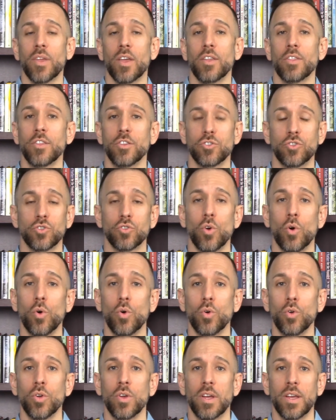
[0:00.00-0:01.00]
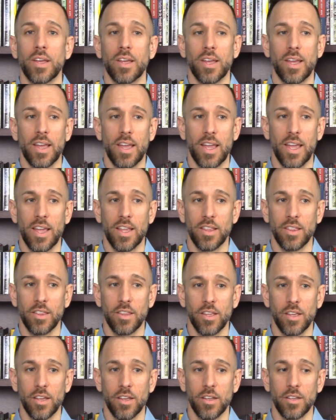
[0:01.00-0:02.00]
the soul and
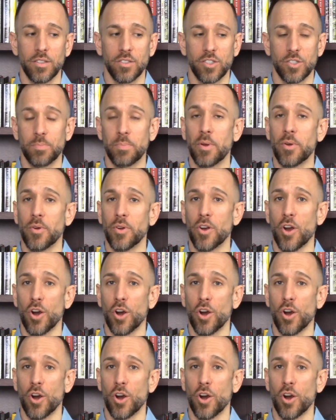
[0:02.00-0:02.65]
the spirit